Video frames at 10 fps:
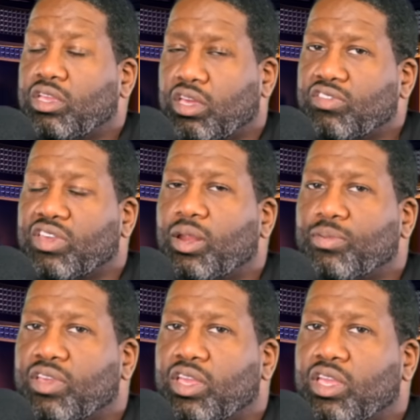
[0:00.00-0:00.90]
You know what I'm saying? I'm
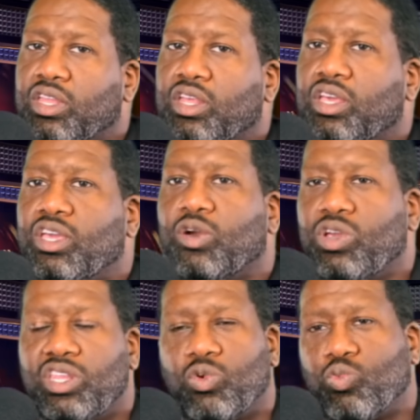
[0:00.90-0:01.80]
saying
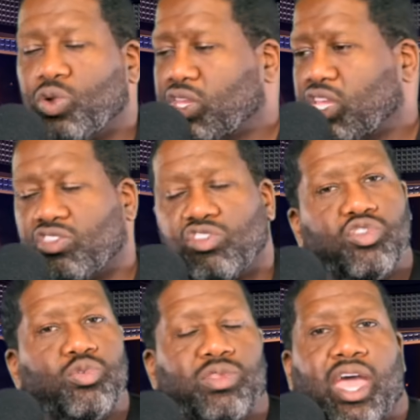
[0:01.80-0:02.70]
we need we need to
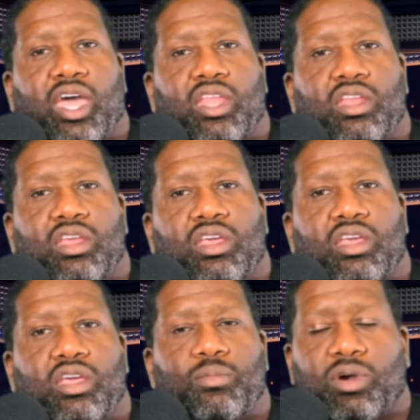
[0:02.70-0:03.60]
do that
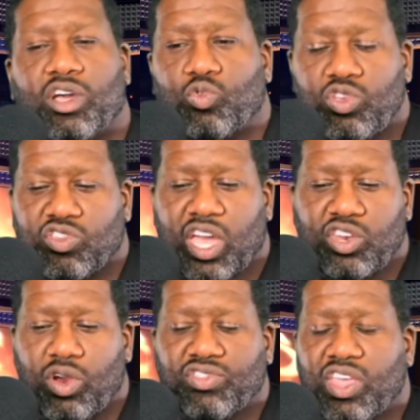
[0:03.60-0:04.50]
because we just got to
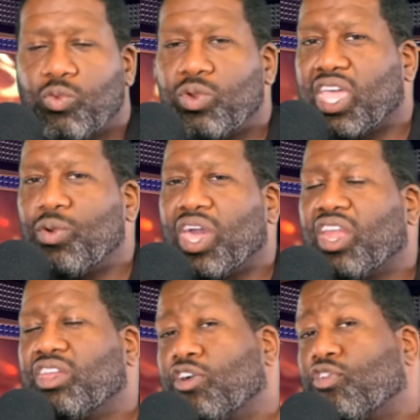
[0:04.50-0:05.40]
do everything we can. We got
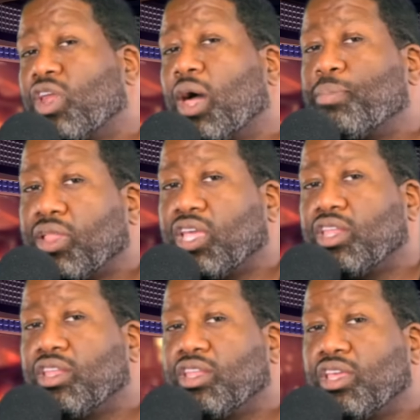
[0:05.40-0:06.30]
enough on our
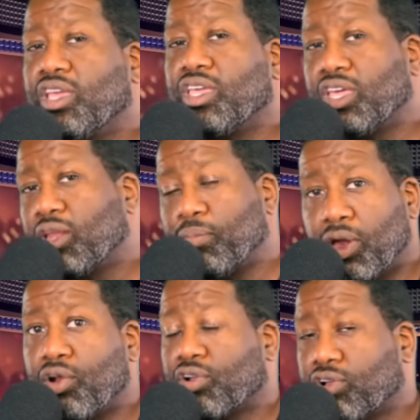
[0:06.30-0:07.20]
plate in, in
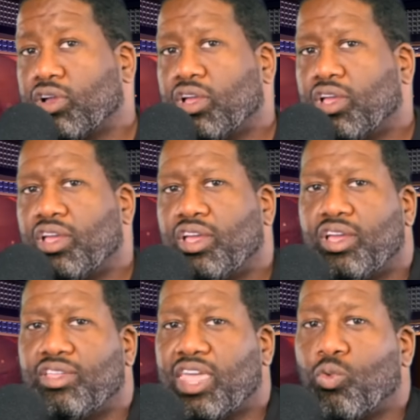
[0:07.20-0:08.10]
America
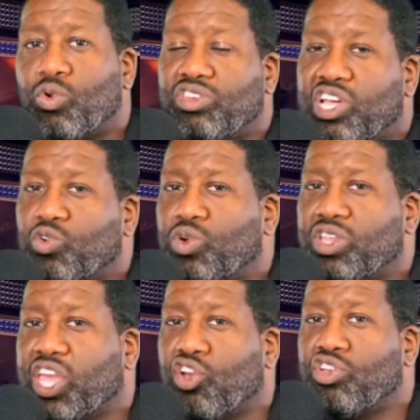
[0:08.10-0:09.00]
that we're dealing with in
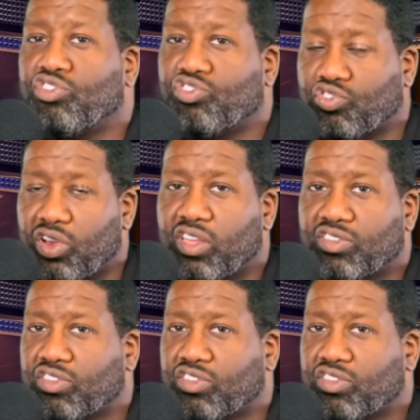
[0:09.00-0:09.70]
the area of stress.